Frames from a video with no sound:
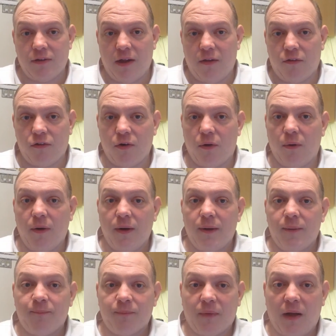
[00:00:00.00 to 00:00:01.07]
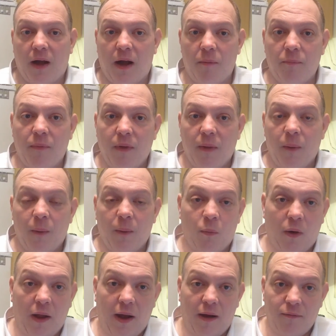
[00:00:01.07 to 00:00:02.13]
And so
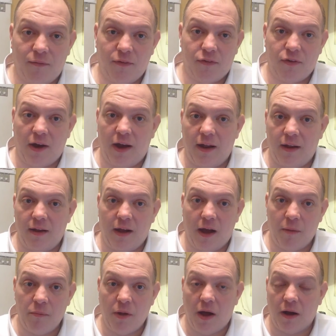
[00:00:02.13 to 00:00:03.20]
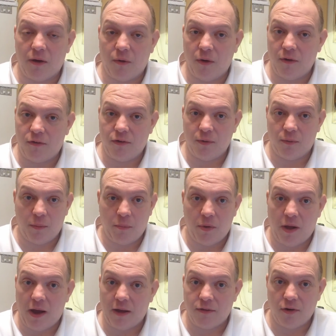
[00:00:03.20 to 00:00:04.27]
what I've decided, I'm not going to
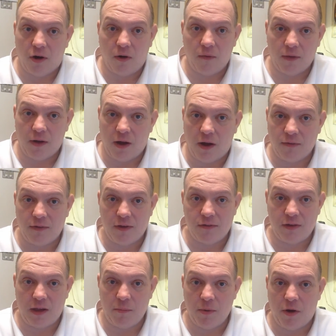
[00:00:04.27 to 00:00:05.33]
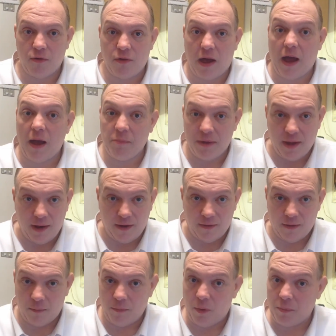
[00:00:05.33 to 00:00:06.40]
reply to all the contest emails. I'm getting
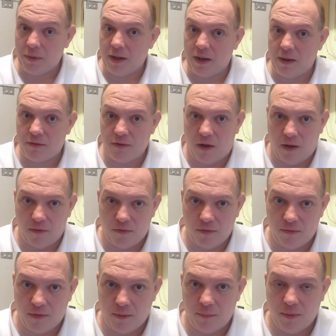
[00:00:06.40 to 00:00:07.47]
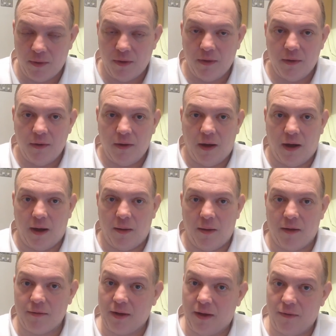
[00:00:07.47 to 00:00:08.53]
them, though. I'm getting tons of them.
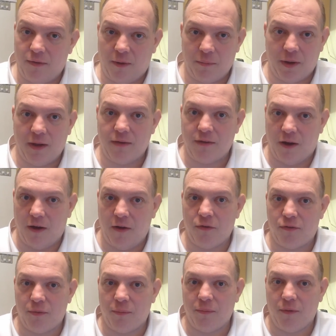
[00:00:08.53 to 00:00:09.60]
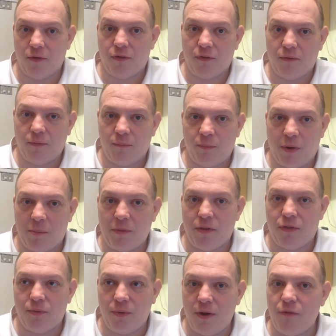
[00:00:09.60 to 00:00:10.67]
I'm getting tons from, there's probably
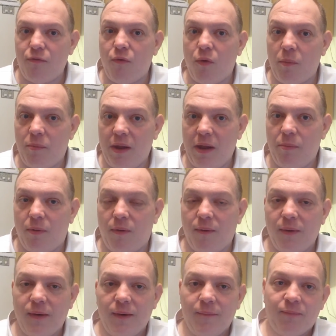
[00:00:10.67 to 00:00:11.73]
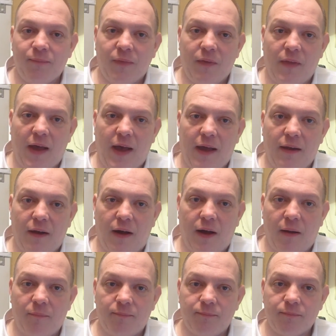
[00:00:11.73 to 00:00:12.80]
3 or 4 people that
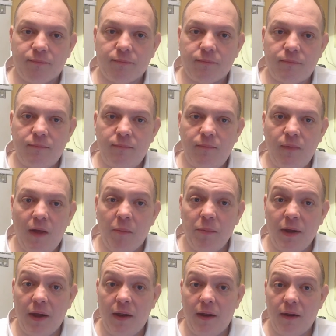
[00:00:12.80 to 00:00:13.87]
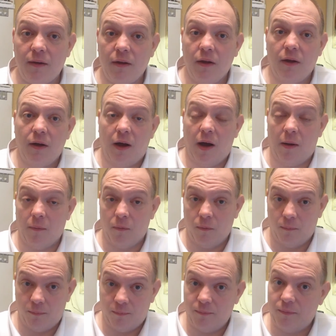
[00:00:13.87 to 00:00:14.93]
I'm getting
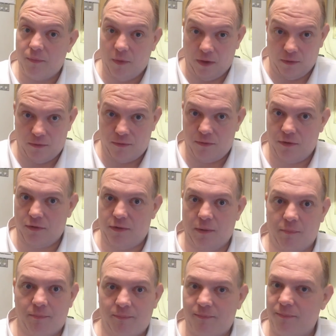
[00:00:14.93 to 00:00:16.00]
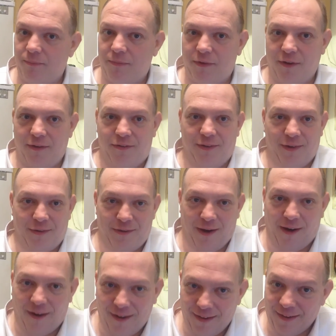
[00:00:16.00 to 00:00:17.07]
just a
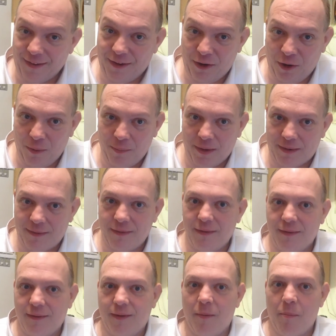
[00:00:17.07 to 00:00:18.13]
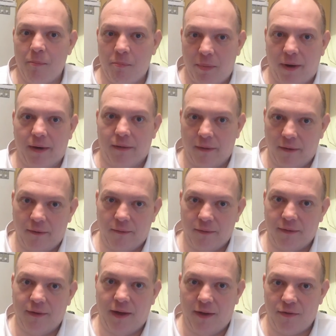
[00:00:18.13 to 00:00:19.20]
ton, a cubic
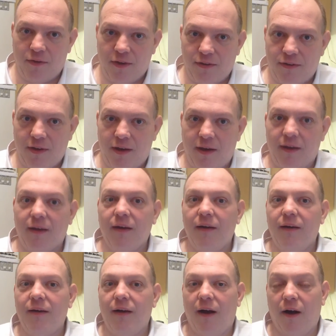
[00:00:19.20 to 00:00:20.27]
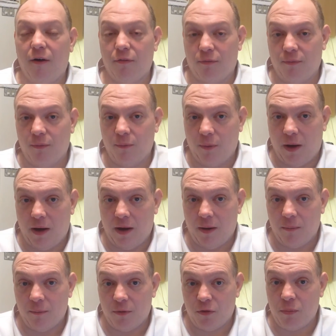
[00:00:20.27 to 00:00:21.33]
buttload, as they say, of
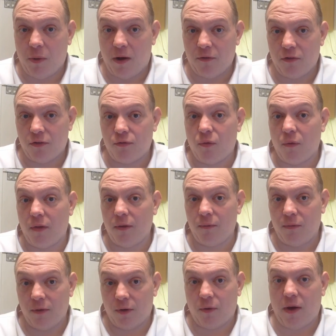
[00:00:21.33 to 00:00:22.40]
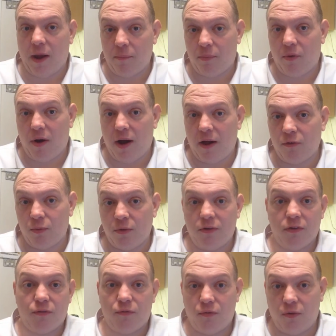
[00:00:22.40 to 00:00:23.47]
responses for the grand prize, which
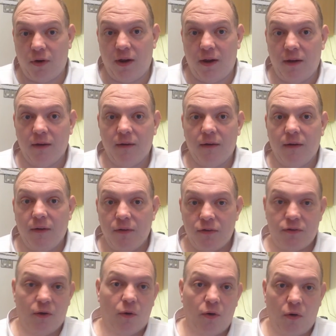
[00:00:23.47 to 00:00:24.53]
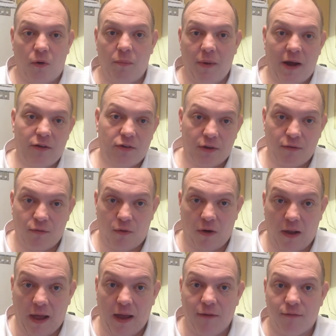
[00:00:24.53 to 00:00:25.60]
is free Stone Cold Magic for
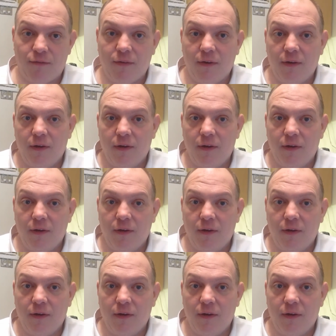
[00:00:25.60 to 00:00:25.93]
life.